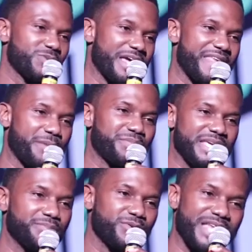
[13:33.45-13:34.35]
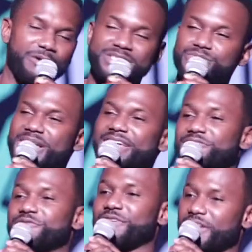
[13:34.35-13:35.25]
a way that people that was making
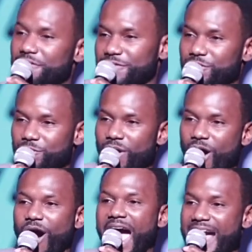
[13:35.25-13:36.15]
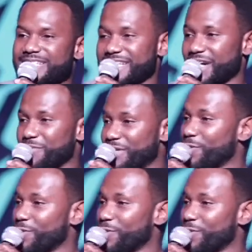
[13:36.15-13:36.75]
fun of you are actually going to be